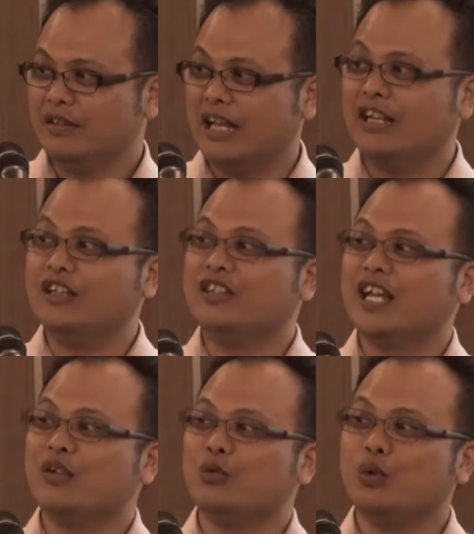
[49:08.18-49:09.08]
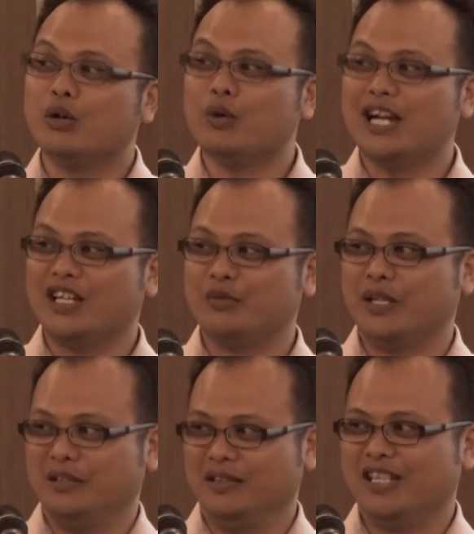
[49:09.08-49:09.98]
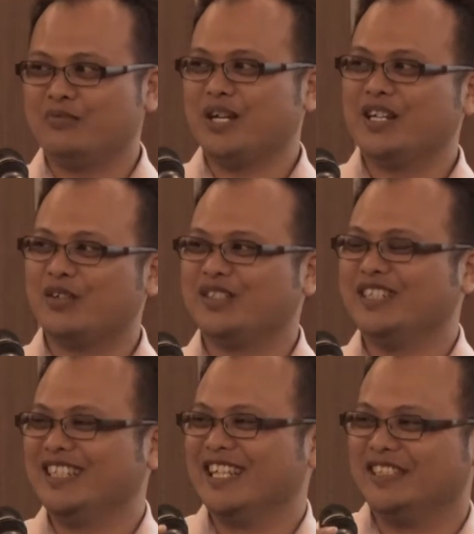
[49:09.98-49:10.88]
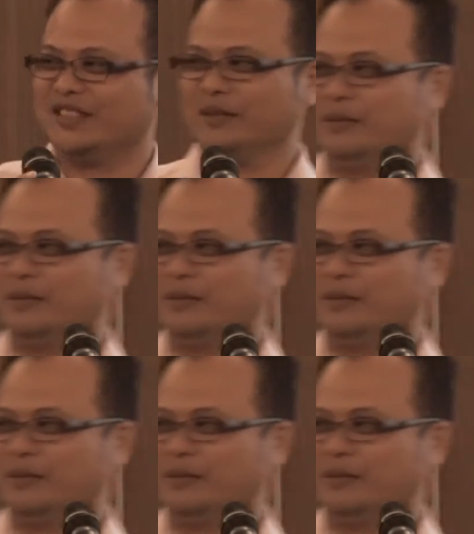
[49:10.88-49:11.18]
And is that worldwide as well? That's my other question. Thanks.